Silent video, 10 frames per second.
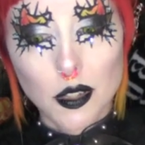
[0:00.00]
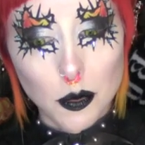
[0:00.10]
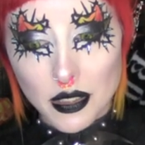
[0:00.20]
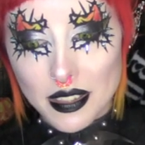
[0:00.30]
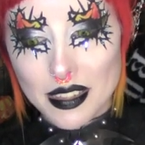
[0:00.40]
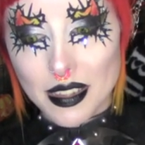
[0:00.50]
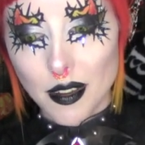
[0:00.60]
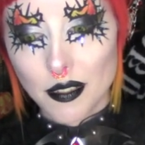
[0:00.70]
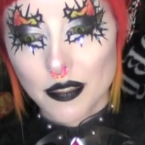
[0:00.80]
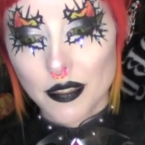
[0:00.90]
do with
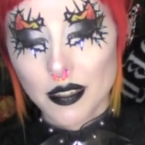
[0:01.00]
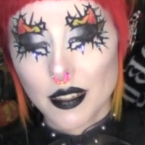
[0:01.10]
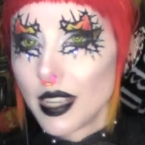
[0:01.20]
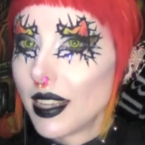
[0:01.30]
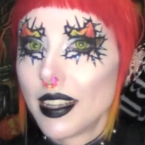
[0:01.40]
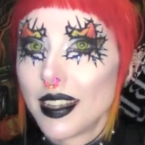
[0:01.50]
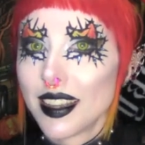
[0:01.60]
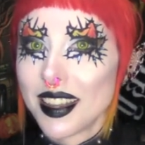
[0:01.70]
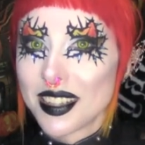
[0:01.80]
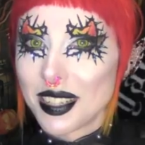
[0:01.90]
itself.
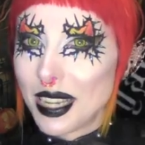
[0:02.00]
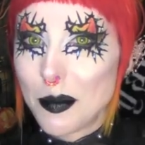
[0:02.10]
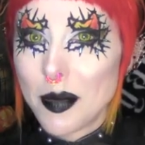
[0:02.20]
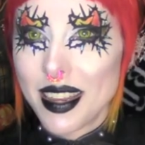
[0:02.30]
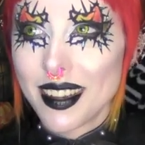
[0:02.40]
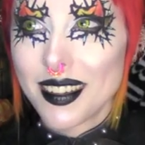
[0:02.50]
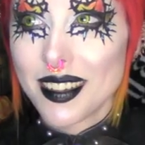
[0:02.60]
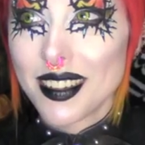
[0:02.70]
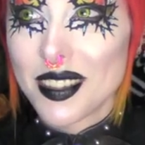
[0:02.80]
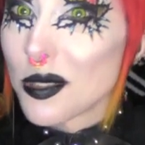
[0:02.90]

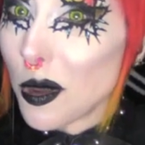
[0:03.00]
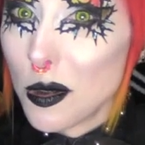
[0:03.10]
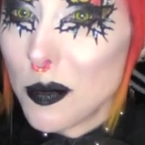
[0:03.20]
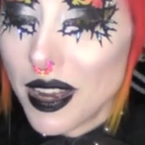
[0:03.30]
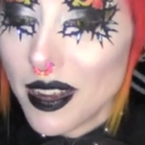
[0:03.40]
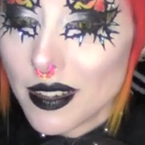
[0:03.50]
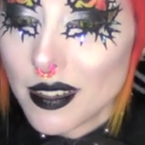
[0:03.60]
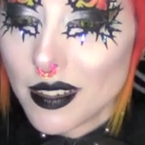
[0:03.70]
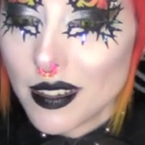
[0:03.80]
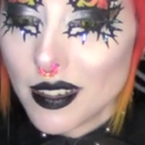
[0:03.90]
Sleeping sober?
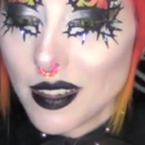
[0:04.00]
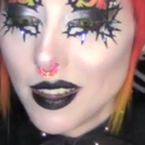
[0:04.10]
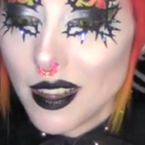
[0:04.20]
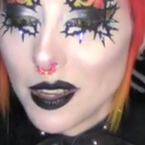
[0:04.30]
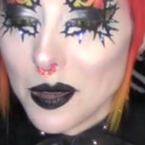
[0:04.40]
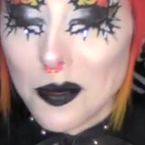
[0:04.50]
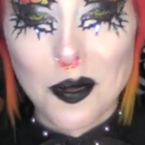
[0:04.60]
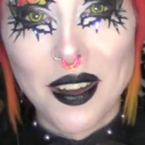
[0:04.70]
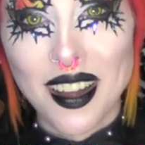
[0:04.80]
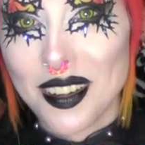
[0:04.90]

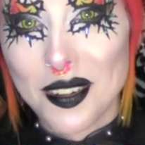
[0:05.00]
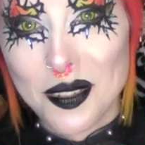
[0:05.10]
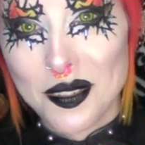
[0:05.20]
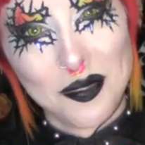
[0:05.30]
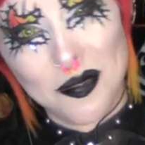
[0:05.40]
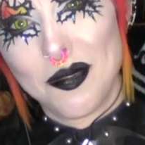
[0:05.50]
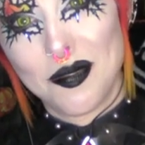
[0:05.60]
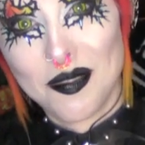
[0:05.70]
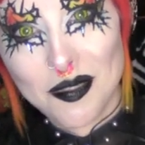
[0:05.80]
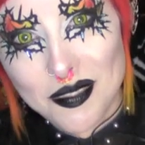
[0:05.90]
What
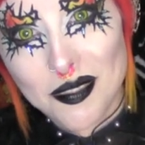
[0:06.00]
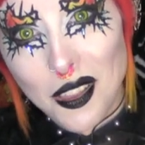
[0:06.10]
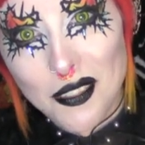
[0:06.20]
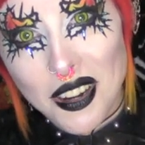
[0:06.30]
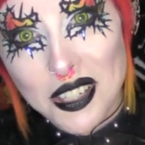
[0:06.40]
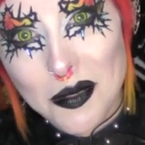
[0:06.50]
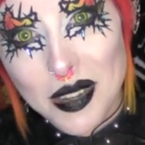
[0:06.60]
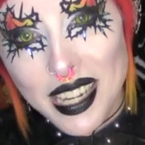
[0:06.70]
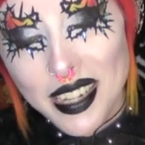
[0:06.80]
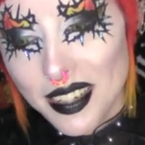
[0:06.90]
the fuck do you
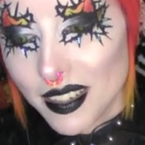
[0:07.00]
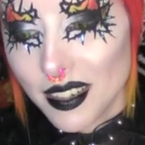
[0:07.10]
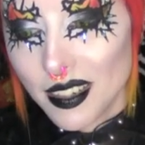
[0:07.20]
mean?